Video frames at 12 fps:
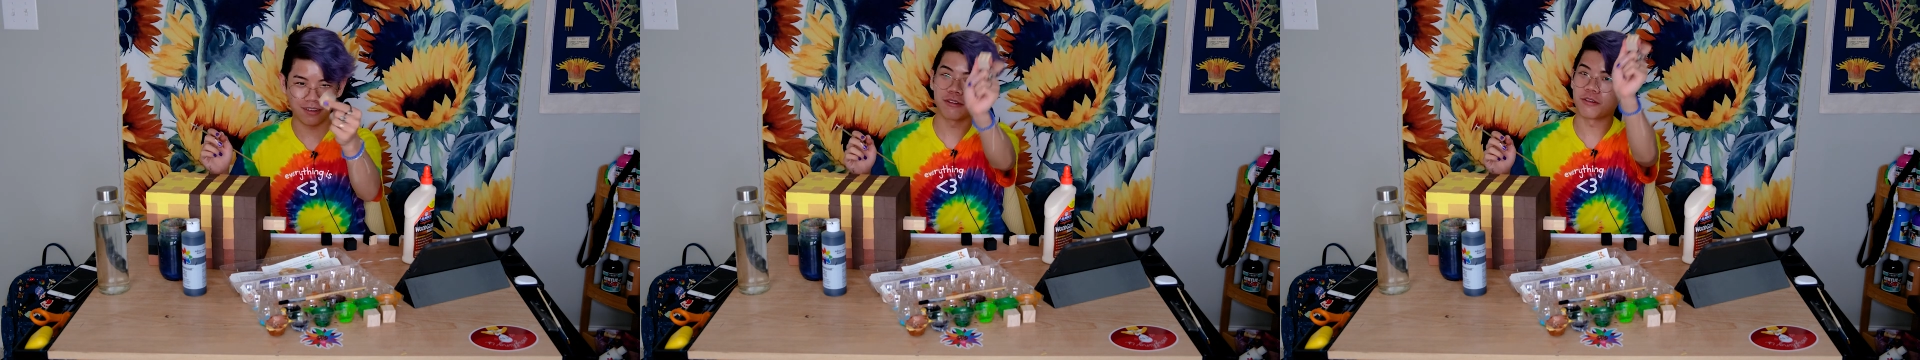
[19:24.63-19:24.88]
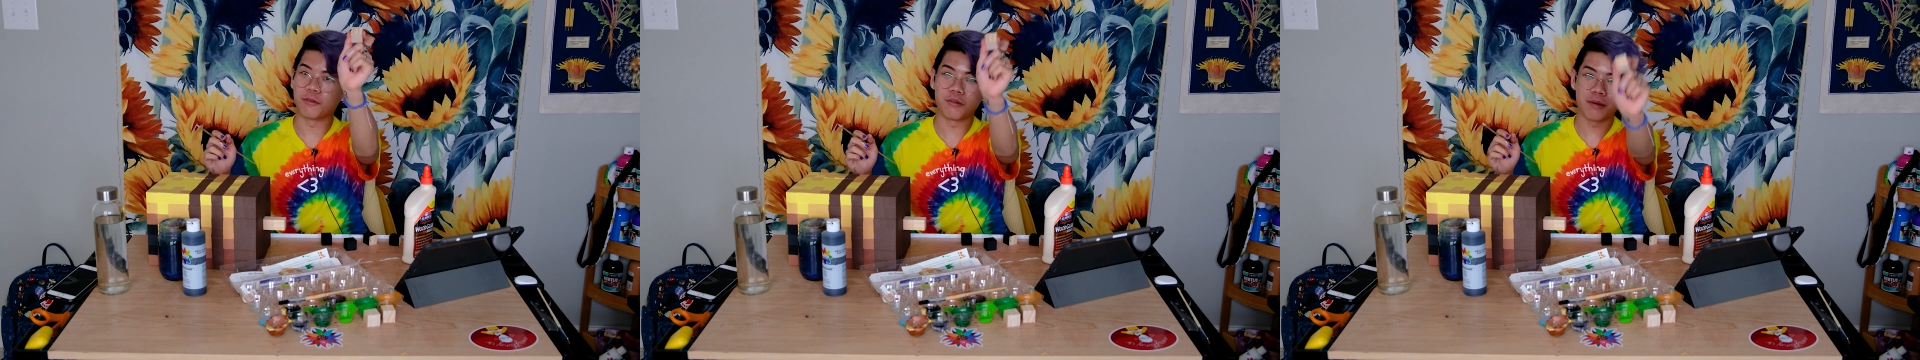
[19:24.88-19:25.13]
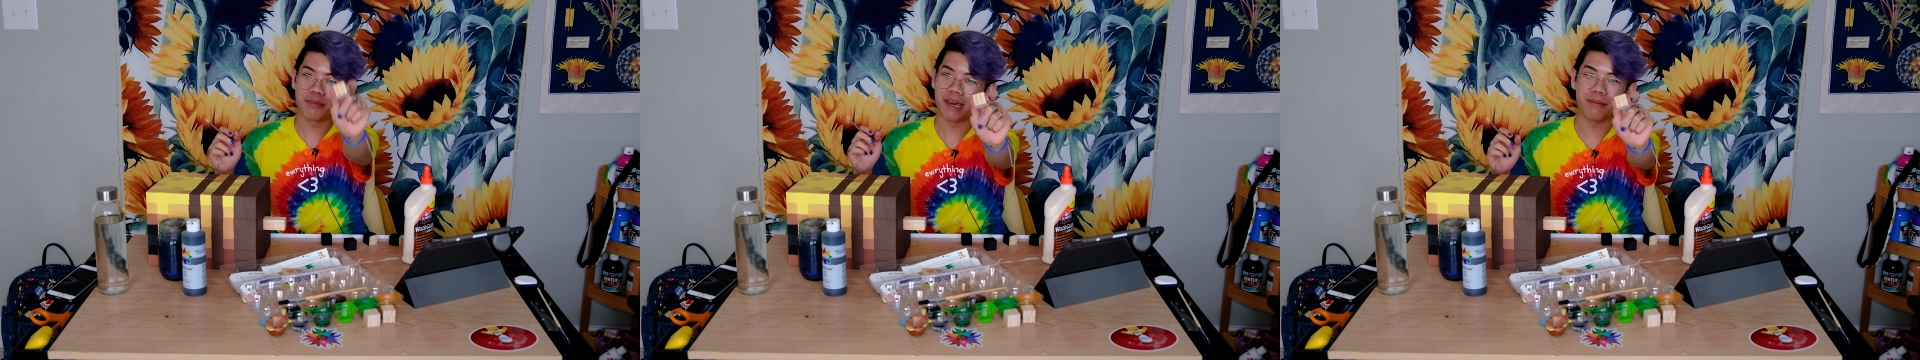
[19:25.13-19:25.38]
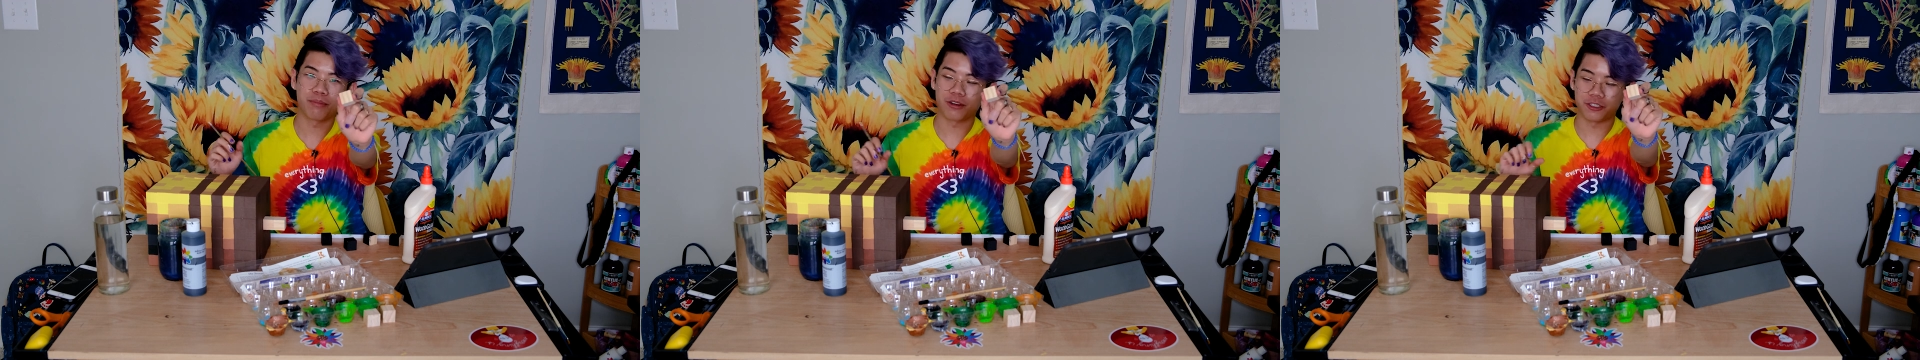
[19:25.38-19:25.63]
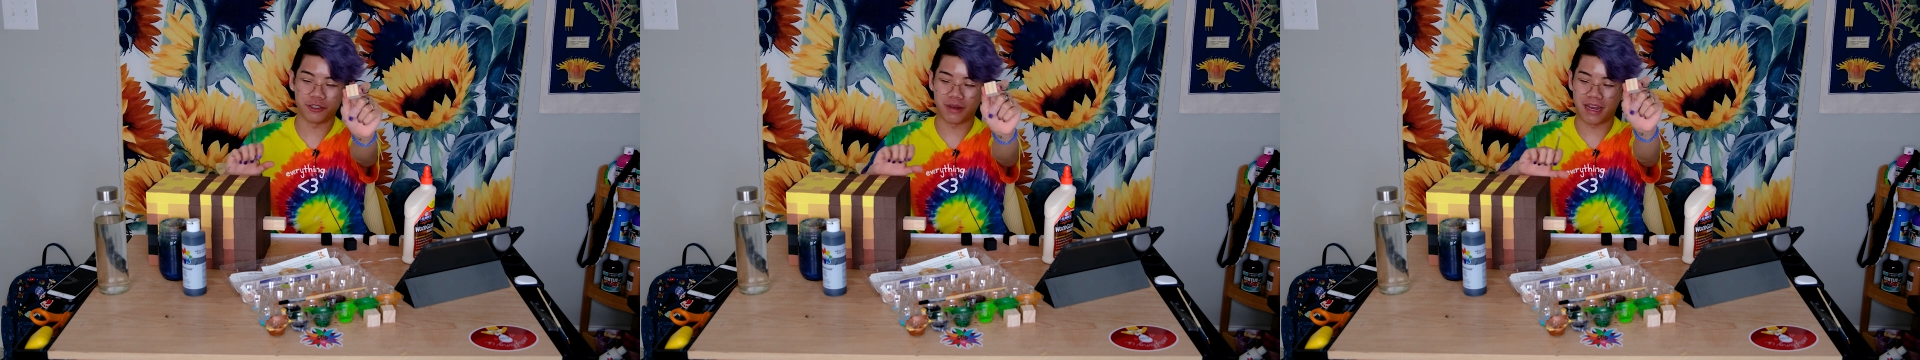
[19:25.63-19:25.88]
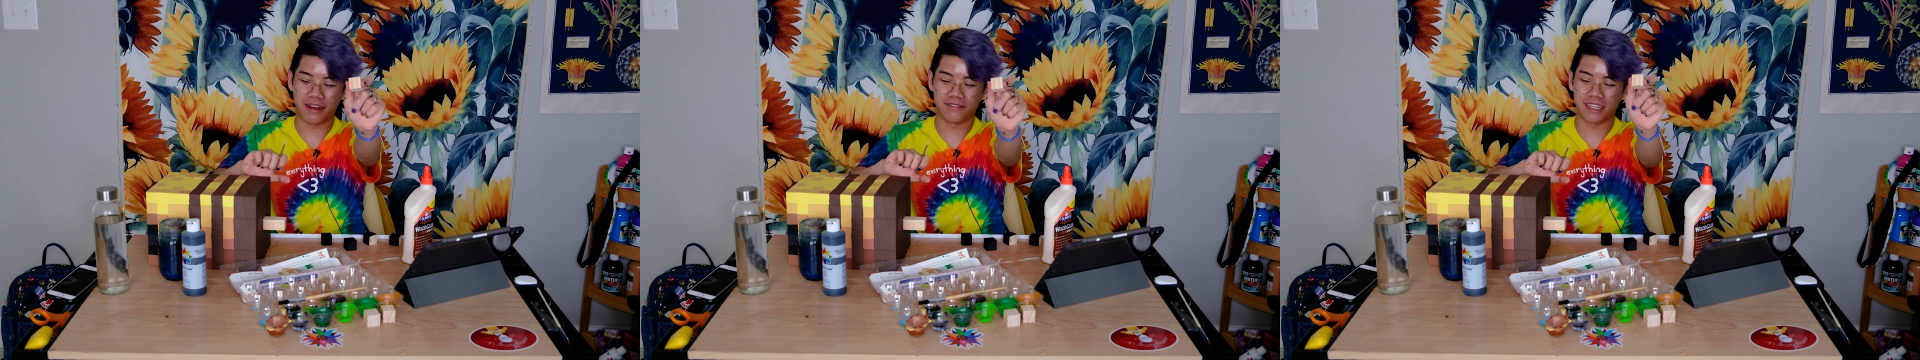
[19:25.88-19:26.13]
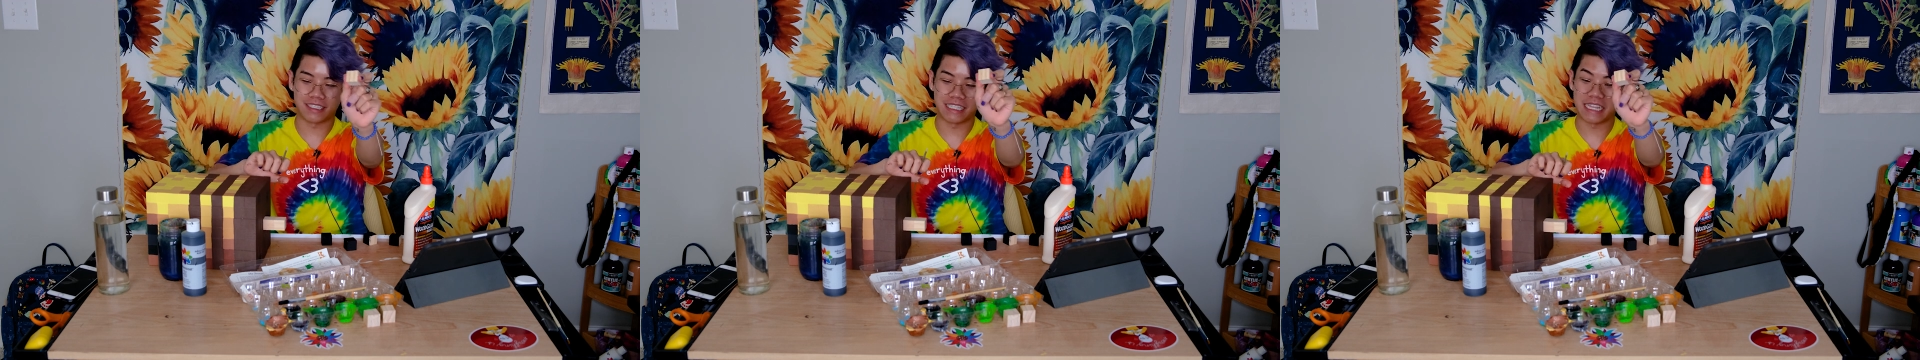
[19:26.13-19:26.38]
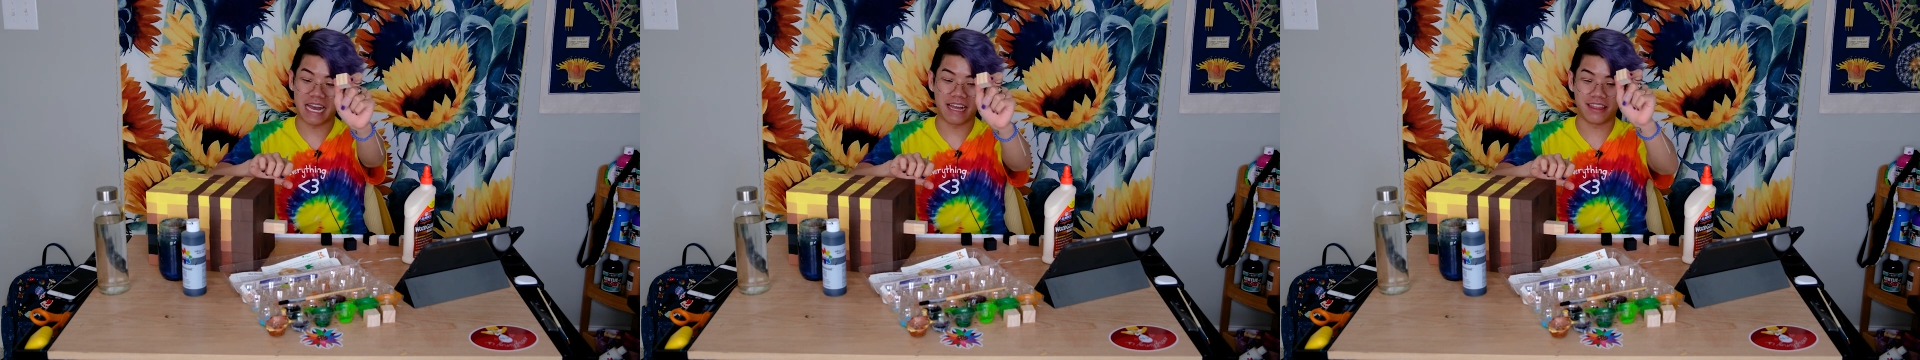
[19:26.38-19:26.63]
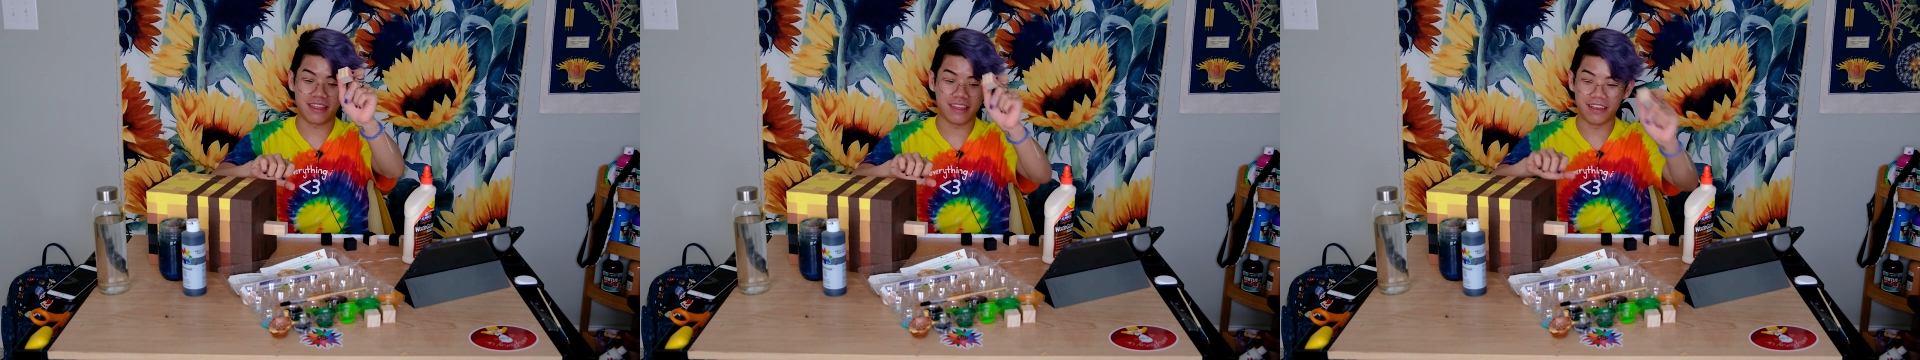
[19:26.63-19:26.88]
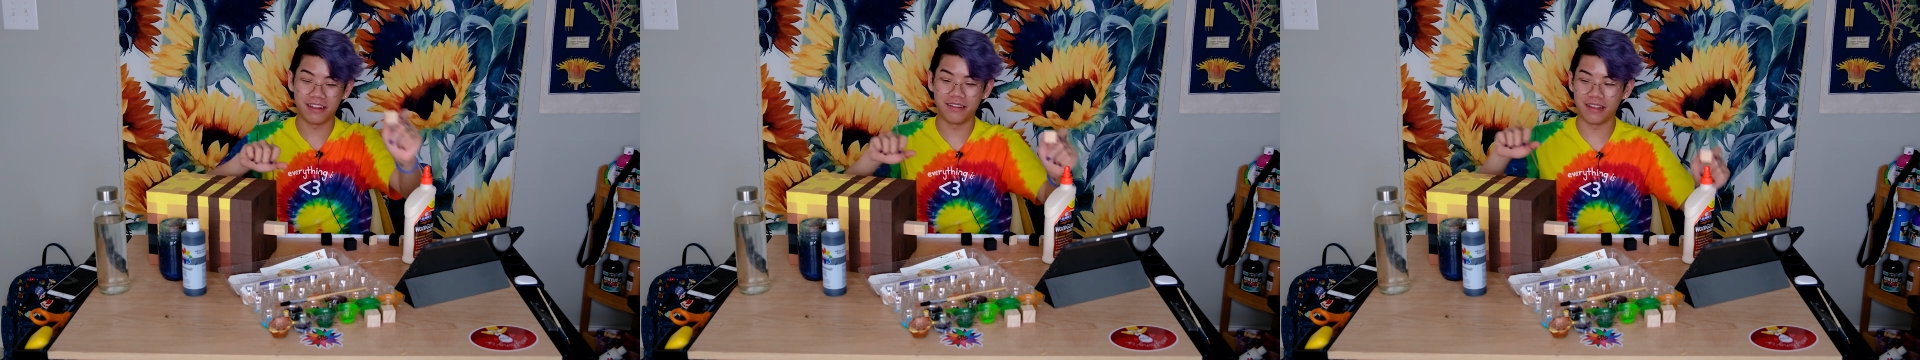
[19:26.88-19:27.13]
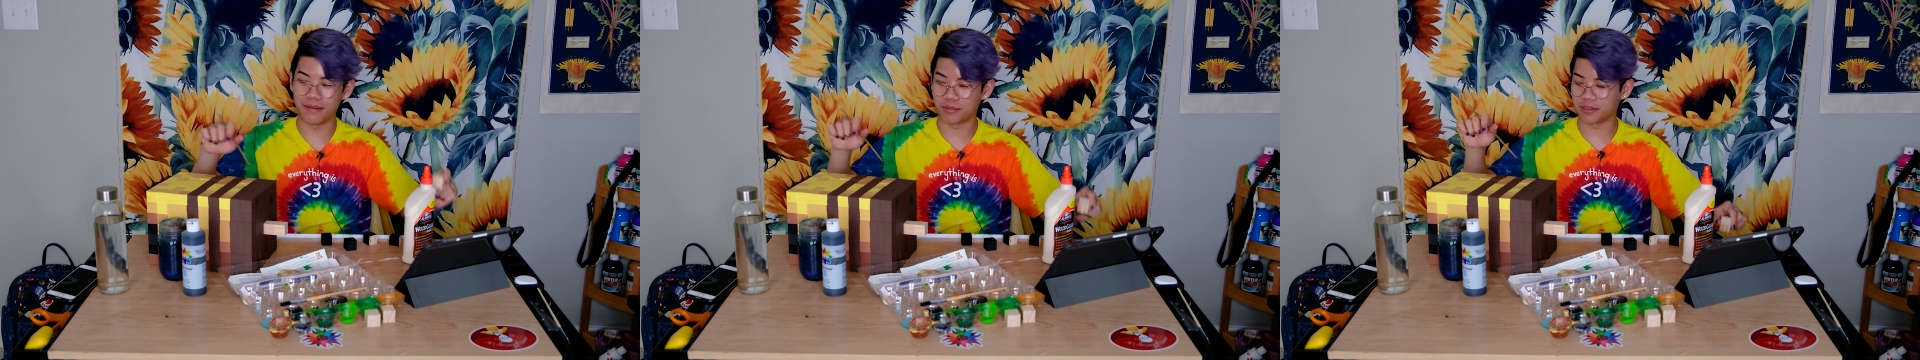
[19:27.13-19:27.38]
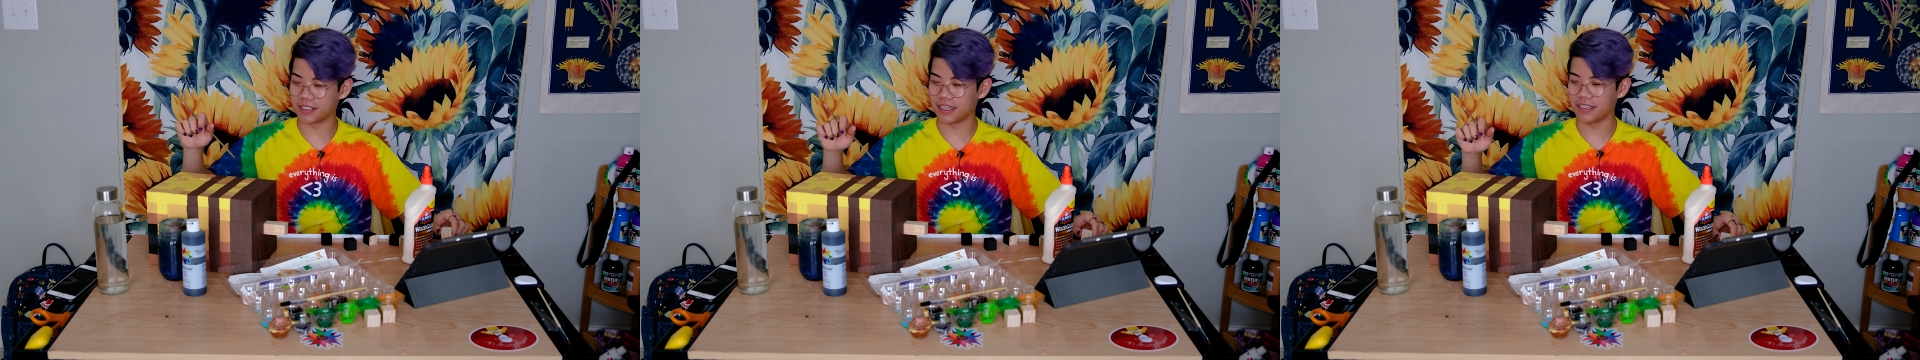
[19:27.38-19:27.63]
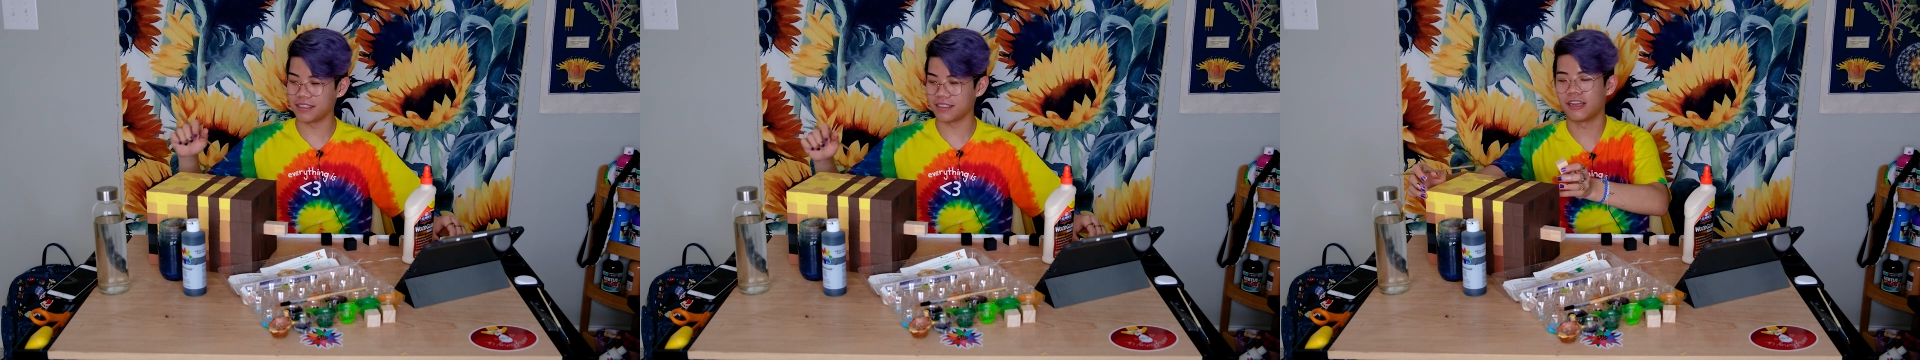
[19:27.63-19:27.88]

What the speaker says: I don't know what paintbrush you have that's that thin and precise.